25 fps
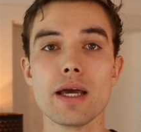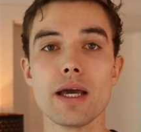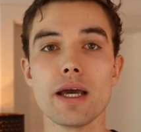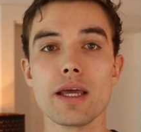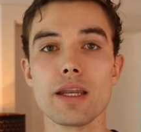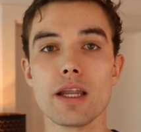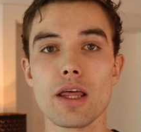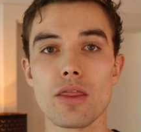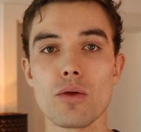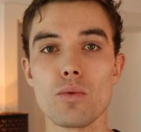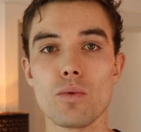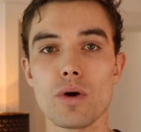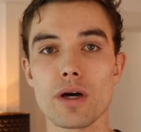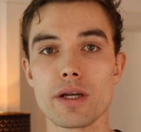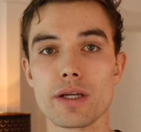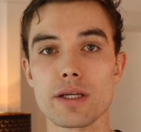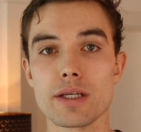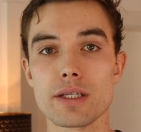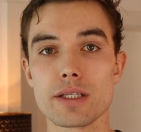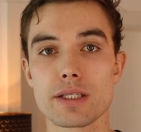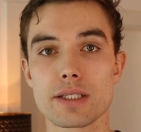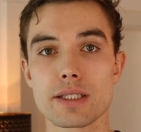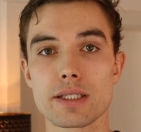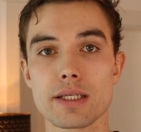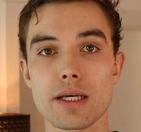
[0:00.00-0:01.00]
Another one
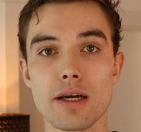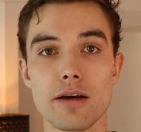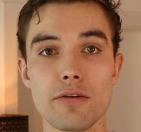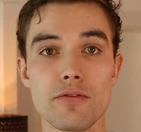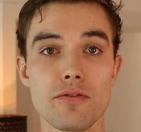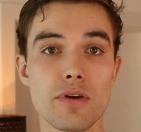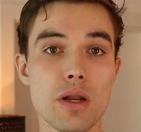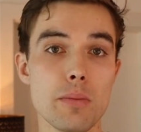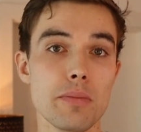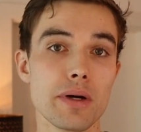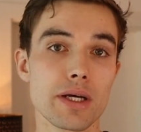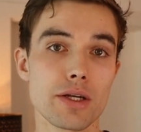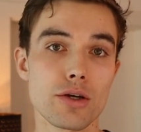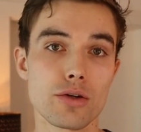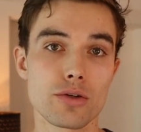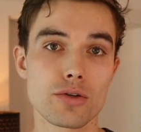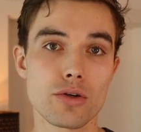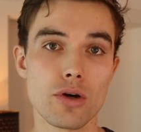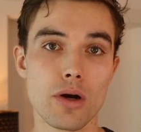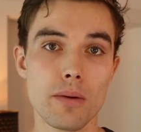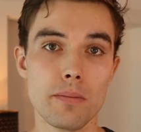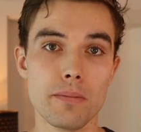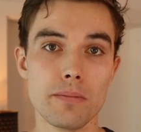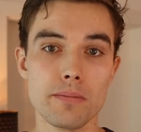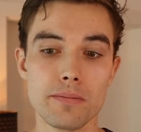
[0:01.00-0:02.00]
is
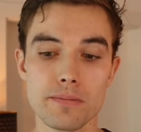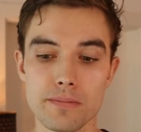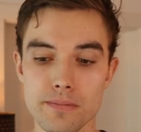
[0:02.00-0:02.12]
flipper.com.